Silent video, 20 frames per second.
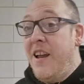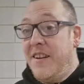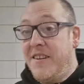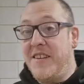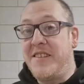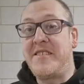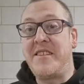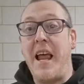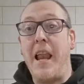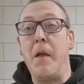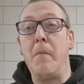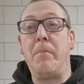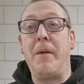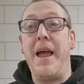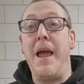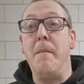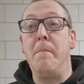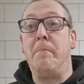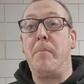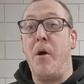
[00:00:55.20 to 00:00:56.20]
to
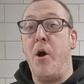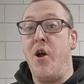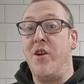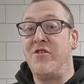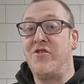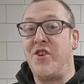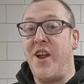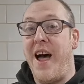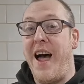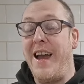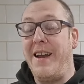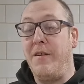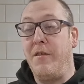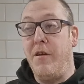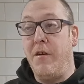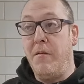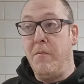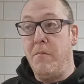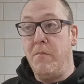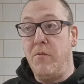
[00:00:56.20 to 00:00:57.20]
celebrate Burns Night,
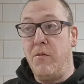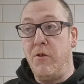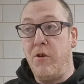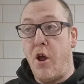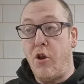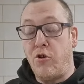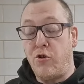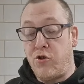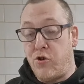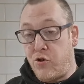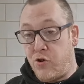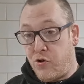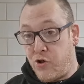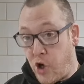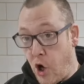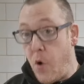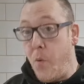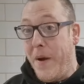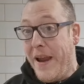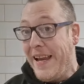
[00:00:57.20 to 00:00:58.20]

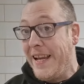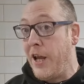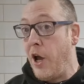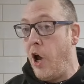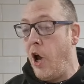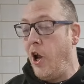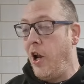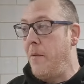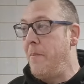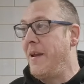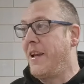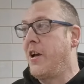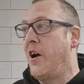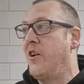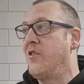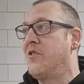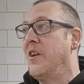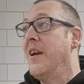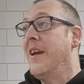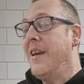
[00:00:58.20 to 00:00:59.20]
2 week early,
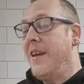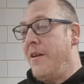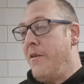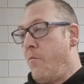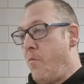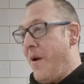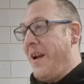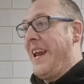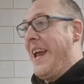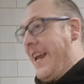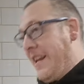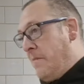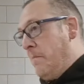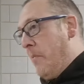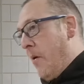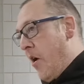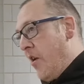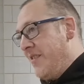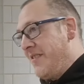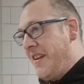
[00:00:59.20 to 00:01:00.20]
because when it is
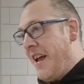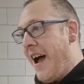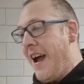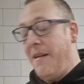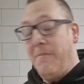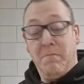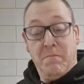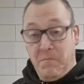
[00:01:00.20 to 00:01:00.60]
Burns Night,